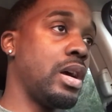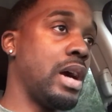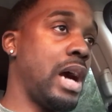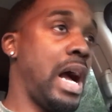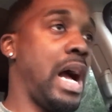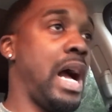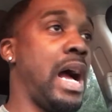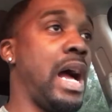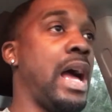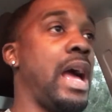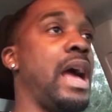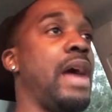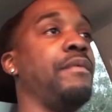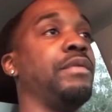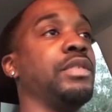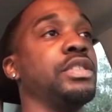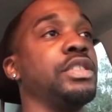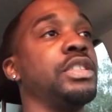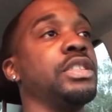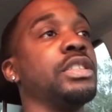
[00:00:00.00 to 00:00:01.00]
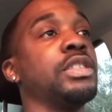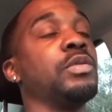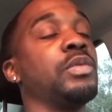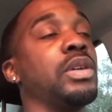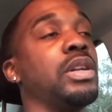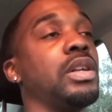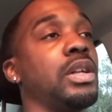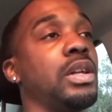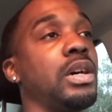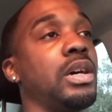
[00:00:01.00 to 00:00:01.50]
I have a
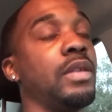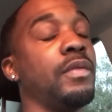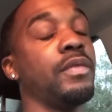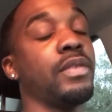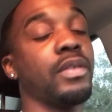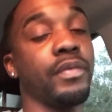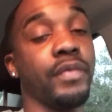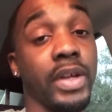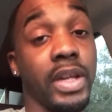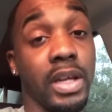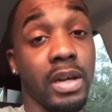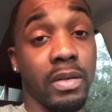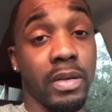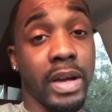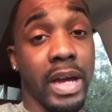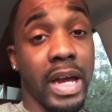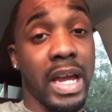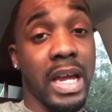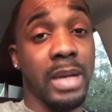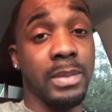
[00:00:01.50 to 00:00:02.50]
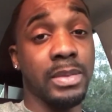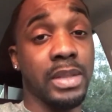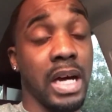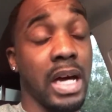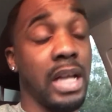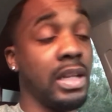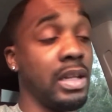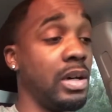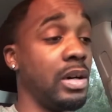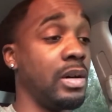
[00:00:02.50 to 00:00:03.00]
genuine love for video games.
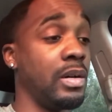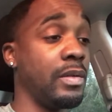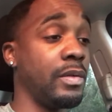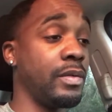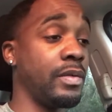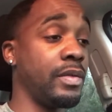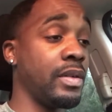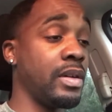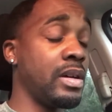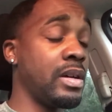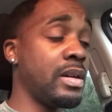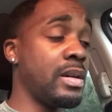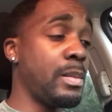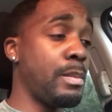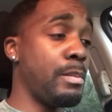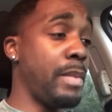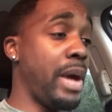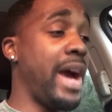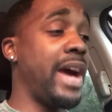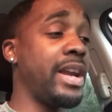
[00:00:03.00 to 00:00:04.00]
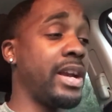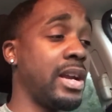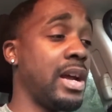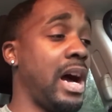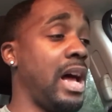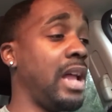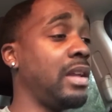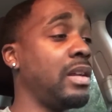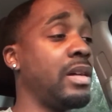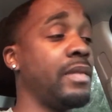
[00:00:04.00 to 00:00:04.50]
I love Madden.
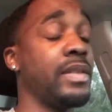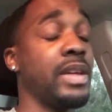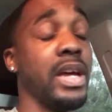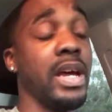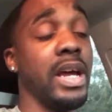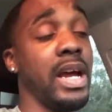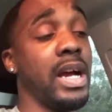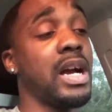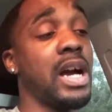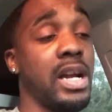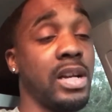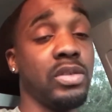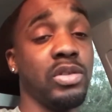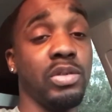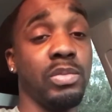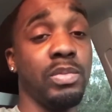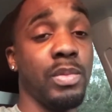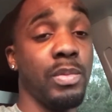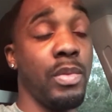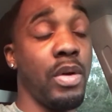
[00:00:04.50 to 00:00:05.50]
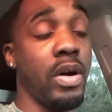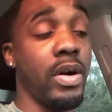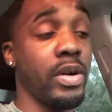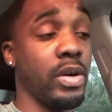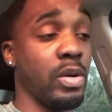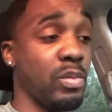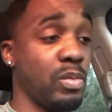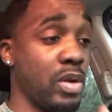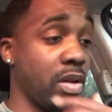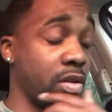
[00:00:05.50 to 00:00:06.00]
I love the heck out of Super
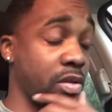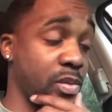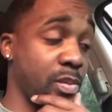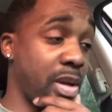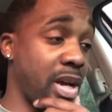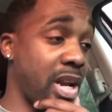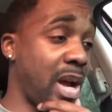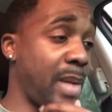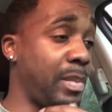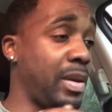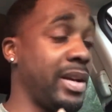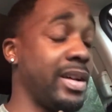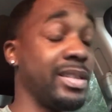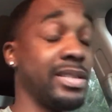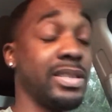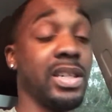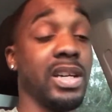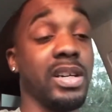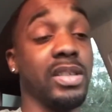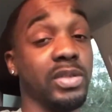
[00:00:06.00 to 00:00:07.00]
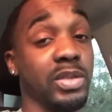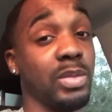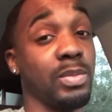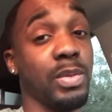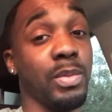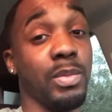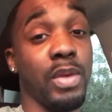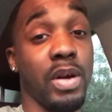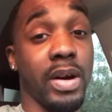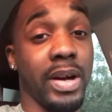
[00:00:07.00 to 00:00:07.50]
Mario Brothers, man. I play a ton of
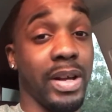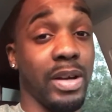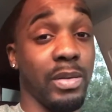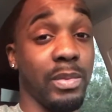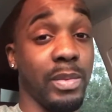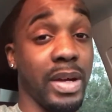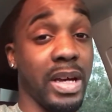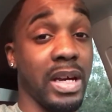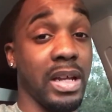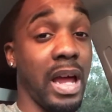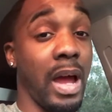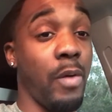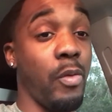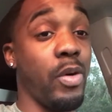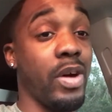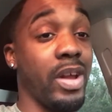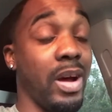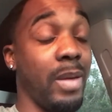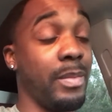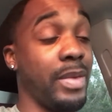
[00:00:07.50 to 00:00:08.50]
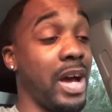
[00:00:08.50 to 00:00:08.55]
Super Mario, man. Like when I'm